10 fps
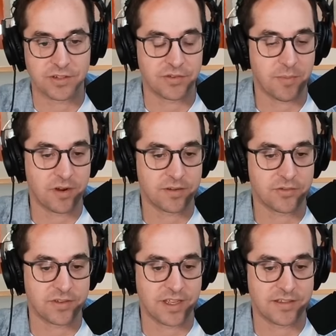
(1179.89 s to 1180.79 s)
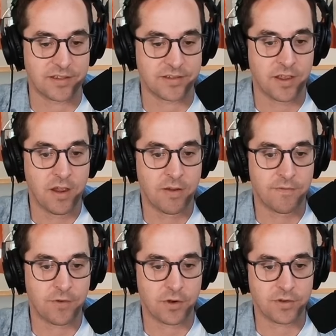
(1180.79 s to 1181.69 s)
It was Martin Scorsese's
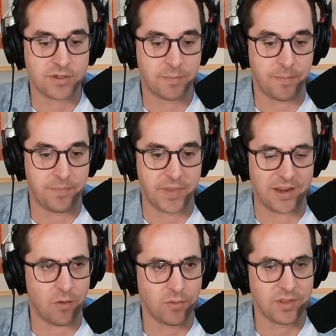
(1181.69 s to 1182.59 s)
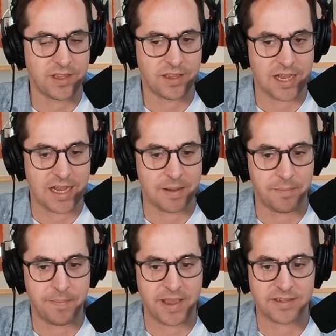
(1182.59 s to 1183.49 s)
first and only uh,
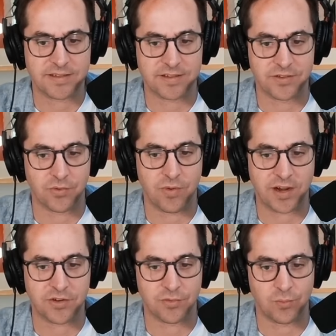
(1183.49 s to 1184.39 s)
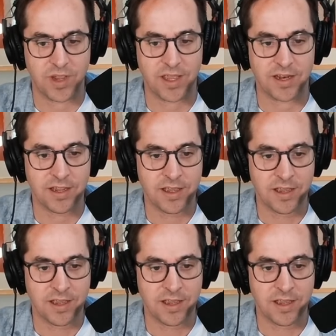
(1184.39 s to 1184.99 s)
Best Director win.